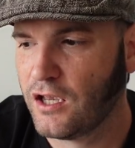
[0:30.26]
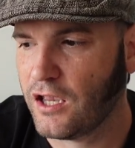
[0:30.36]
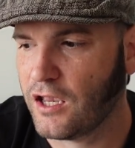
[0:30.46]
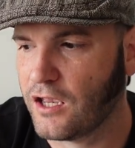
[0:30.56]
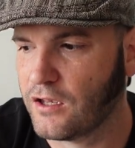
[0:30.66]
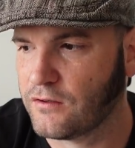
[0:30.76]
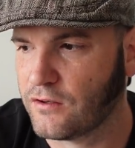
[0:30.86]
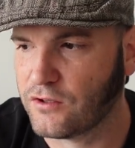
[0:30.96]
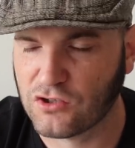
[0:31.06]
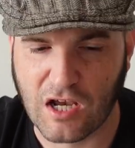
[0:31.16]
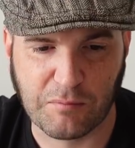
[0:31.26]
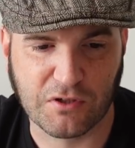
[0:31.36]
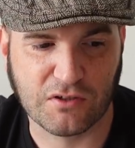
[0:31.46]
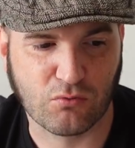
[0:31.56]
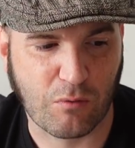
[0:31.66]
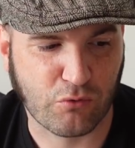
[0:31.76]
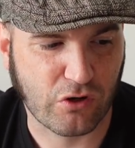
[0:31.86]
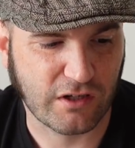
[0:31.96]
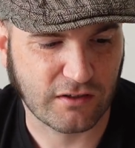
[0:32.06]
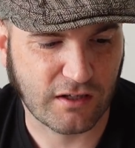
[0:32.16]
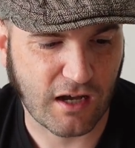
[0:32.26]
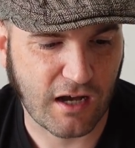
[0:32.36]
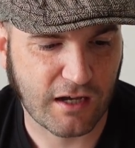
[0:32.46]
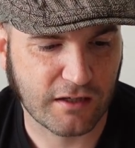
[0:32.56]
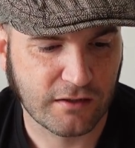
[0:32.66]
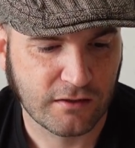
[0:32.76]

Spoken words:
and the Japanese reparated guy.